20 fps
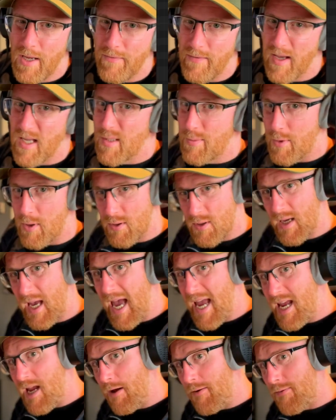it? It's because
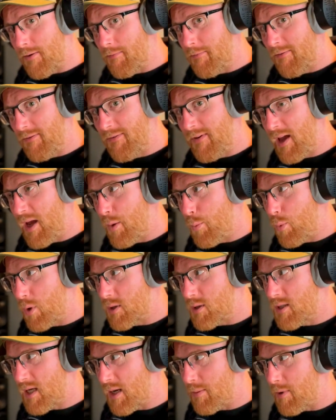8 of them fit in one
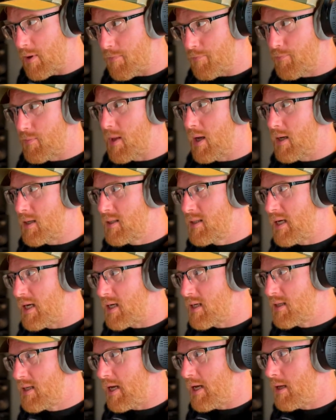segment. A
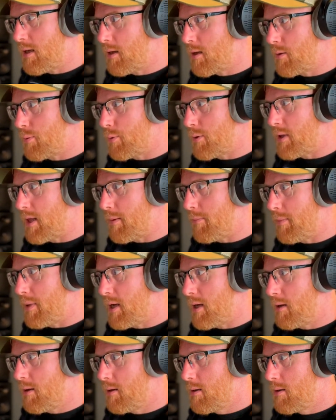16th would then
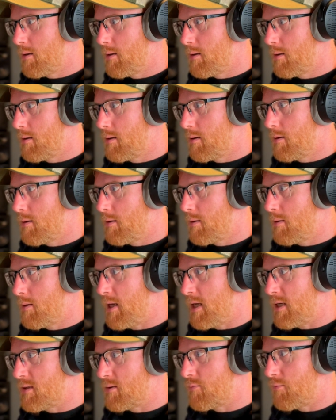be
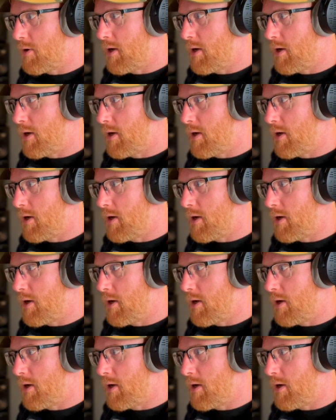this right